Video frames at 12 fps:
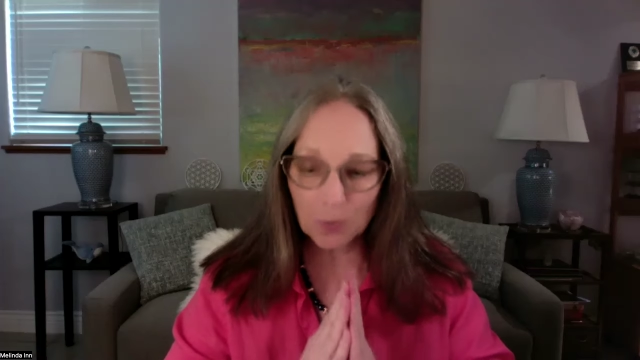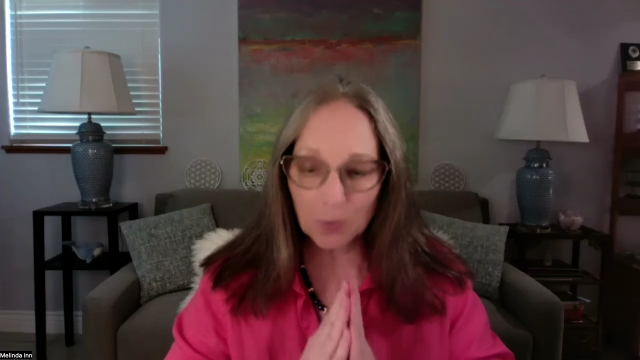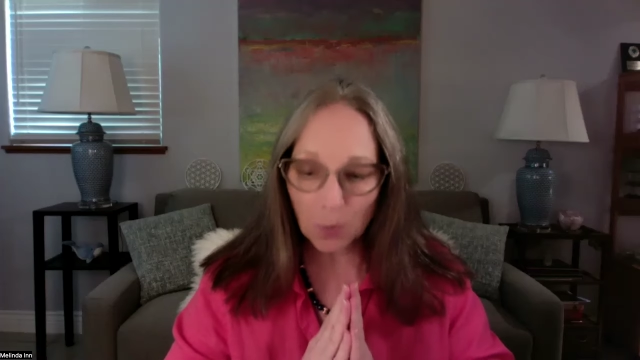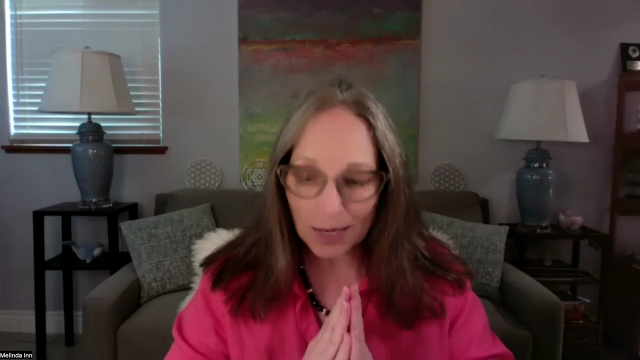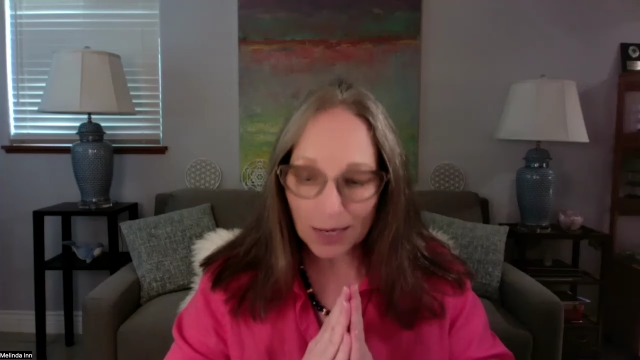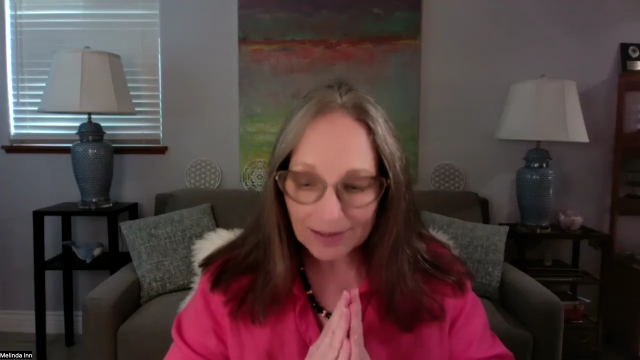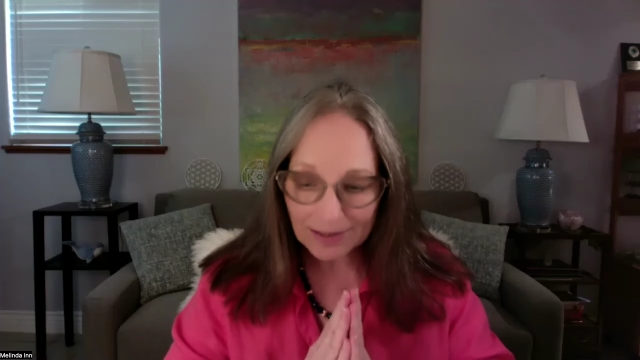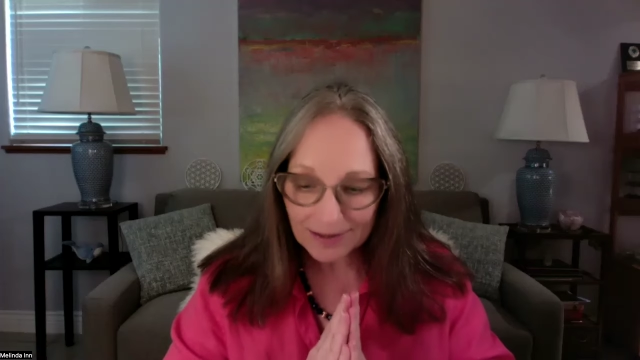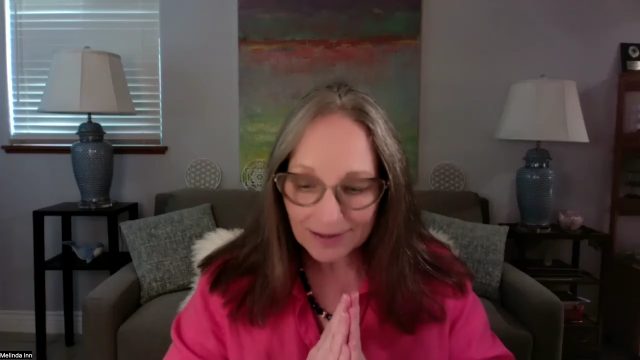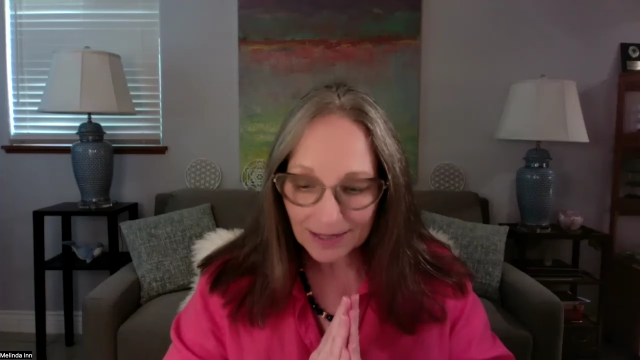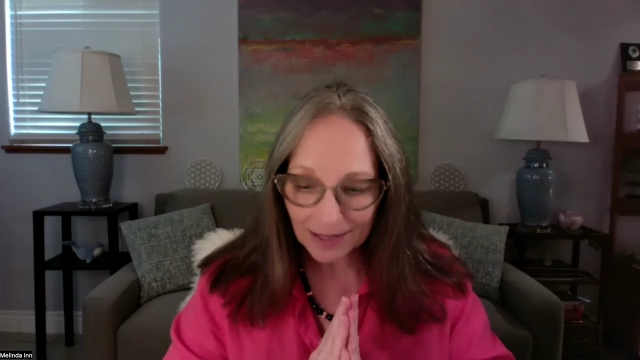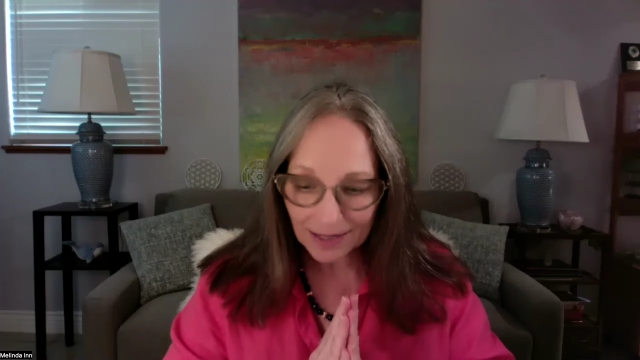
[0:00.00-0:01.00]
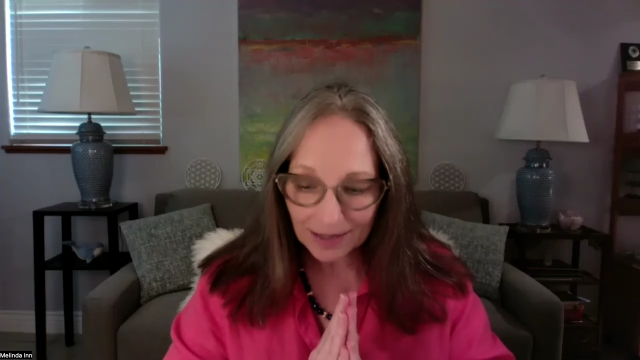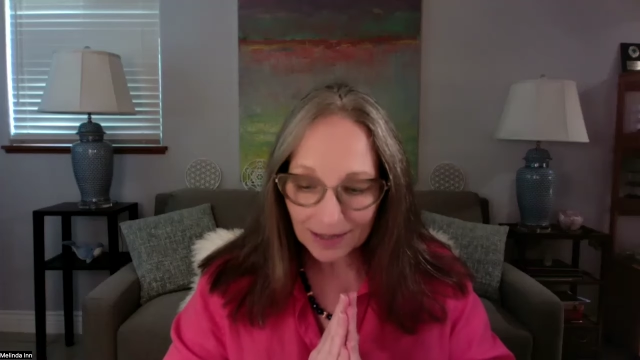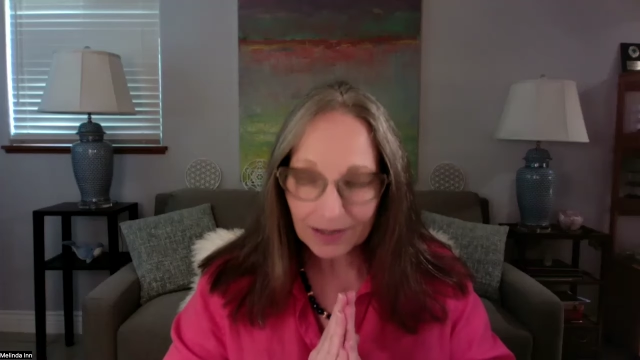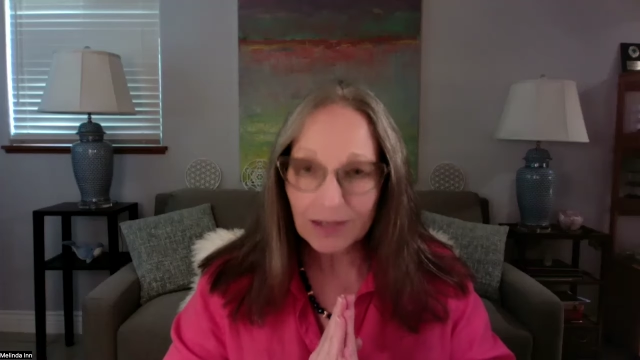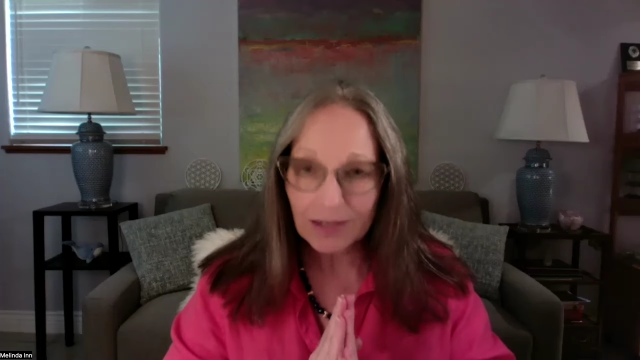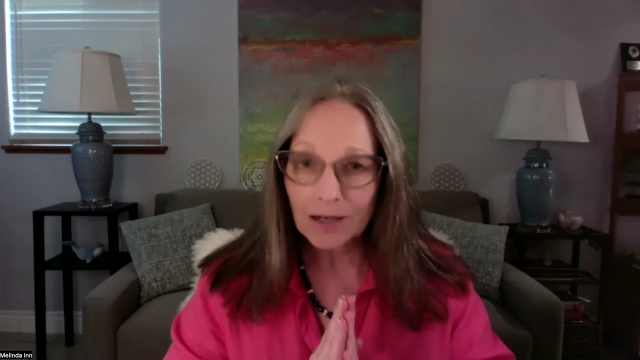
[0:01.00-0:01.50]
Wednesday,
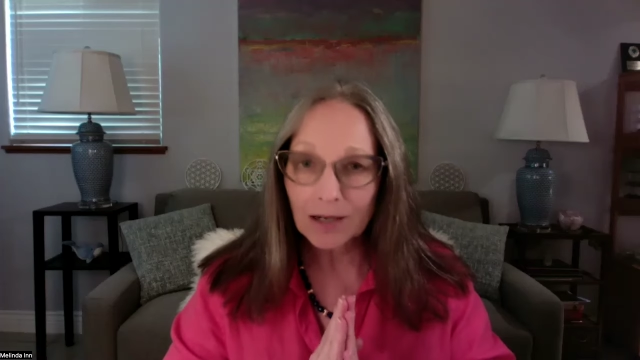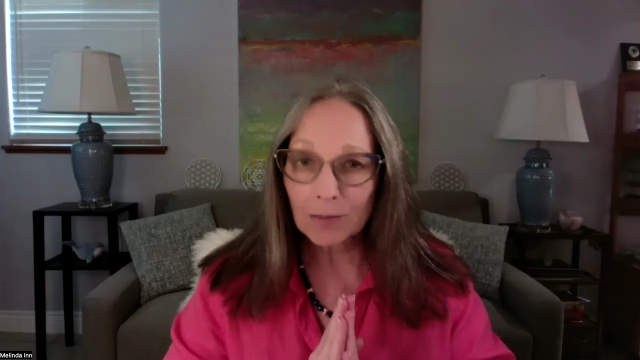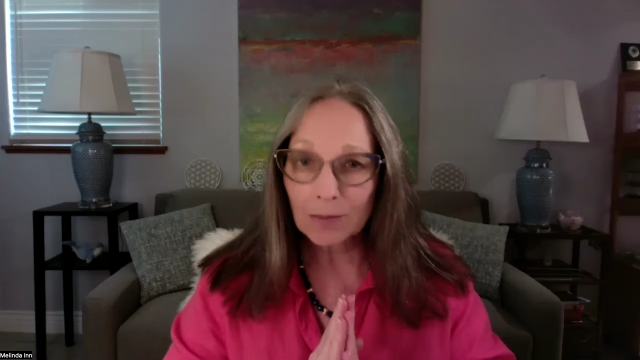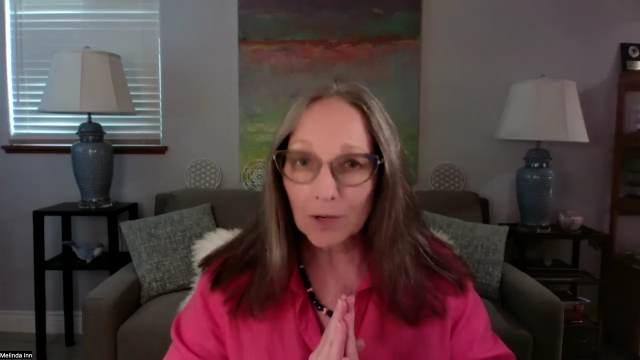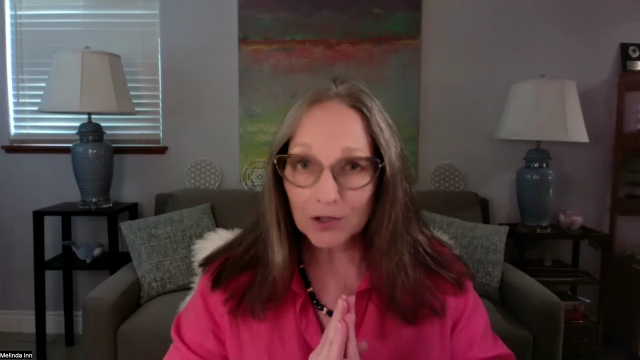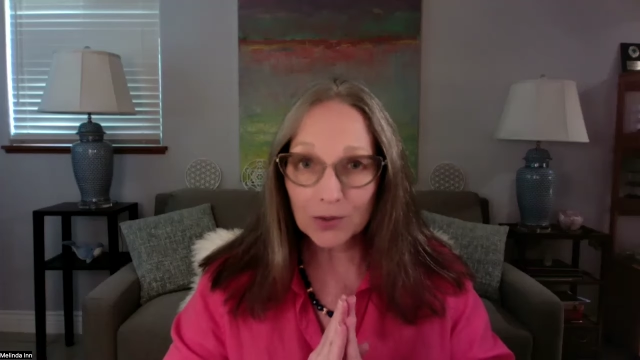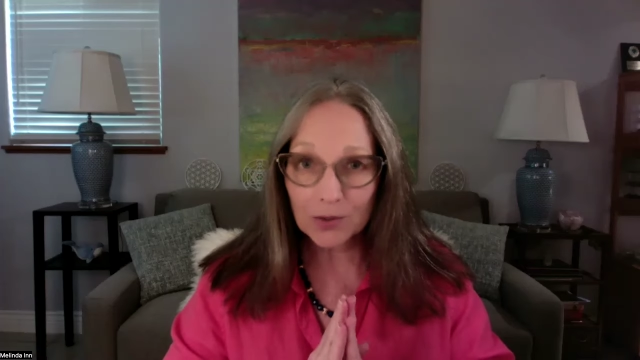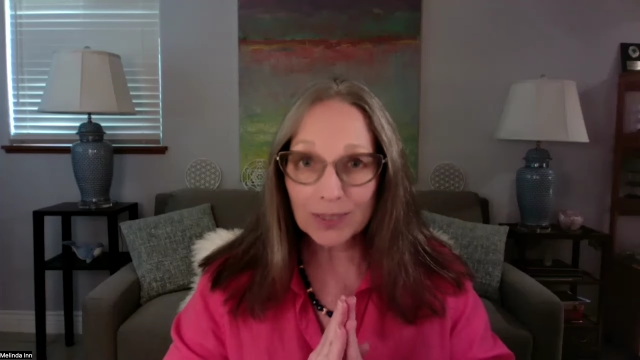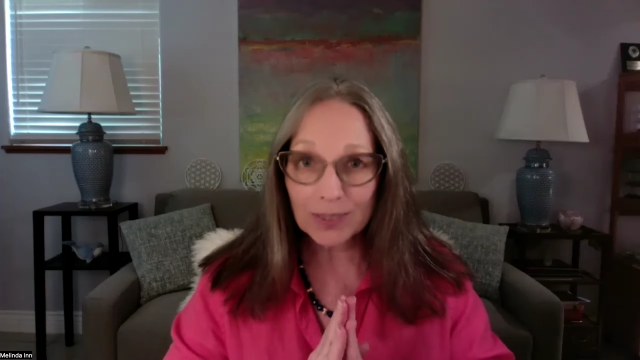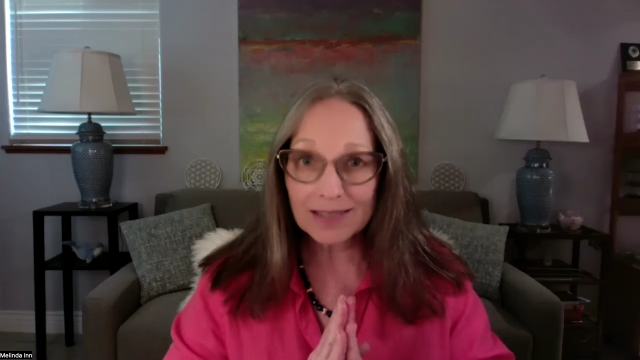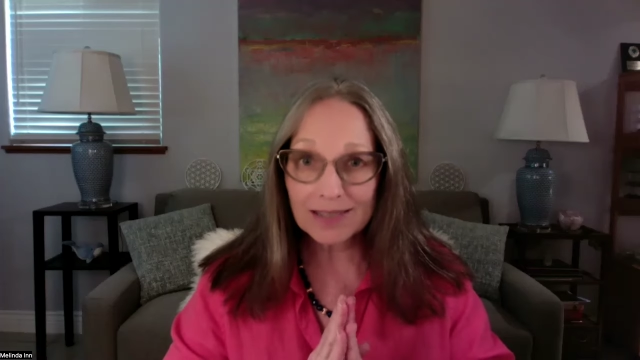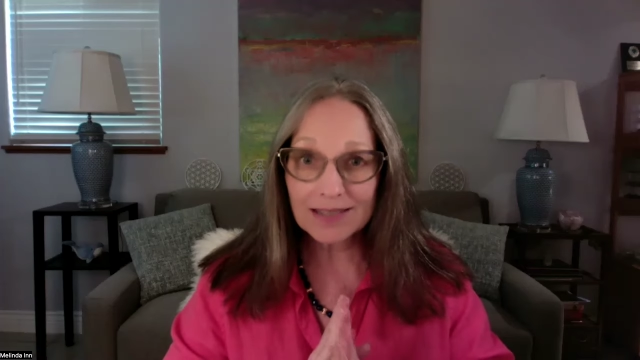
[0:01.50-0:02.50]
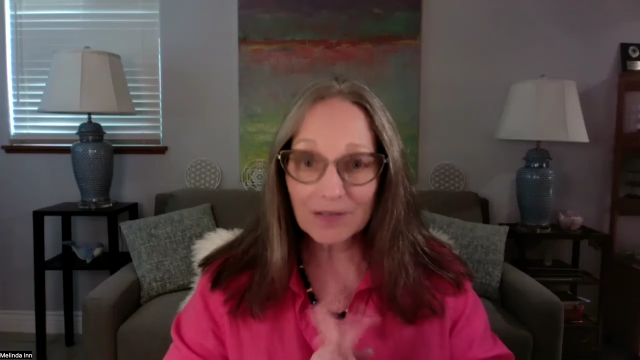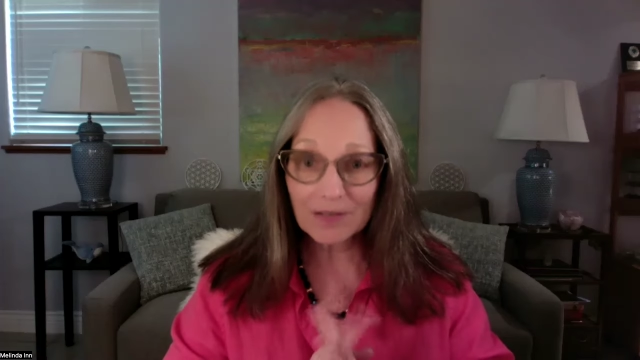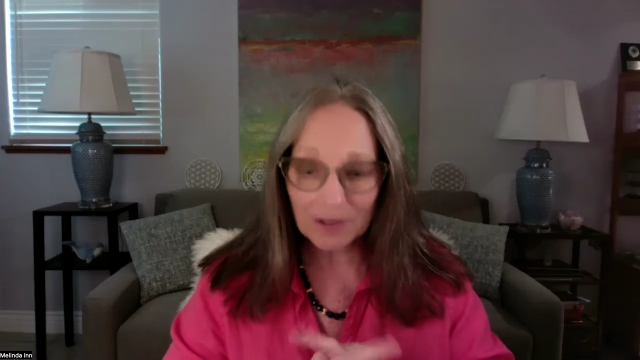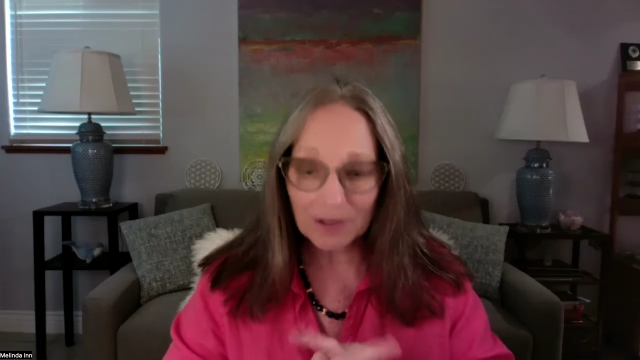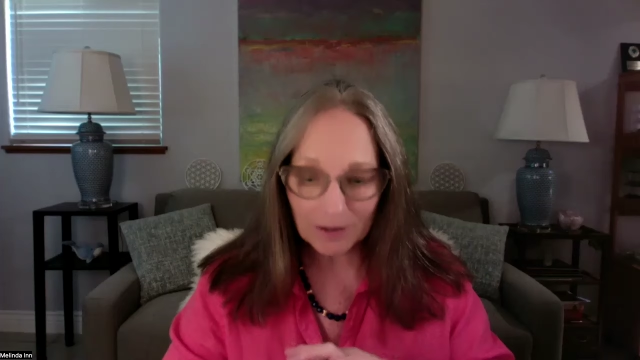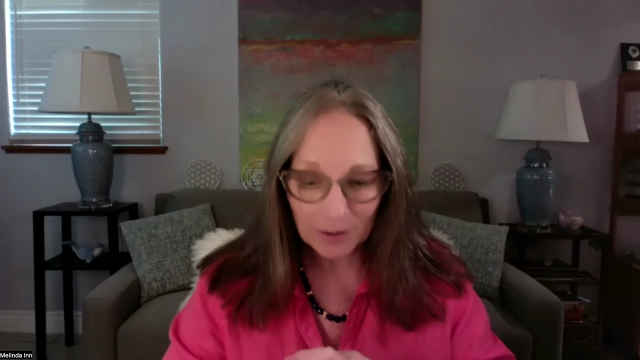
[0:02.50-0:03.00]
March
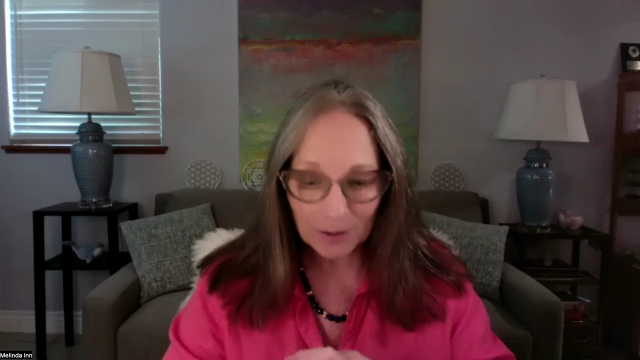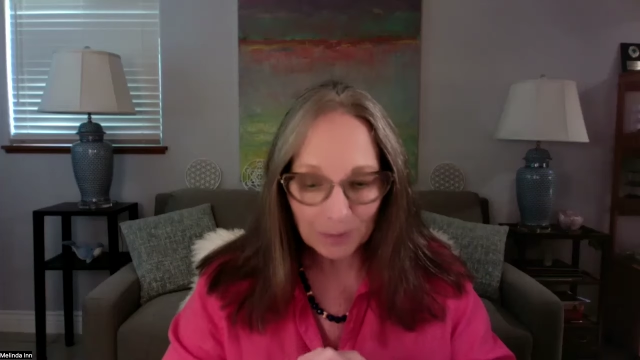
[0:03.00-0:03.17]
27th.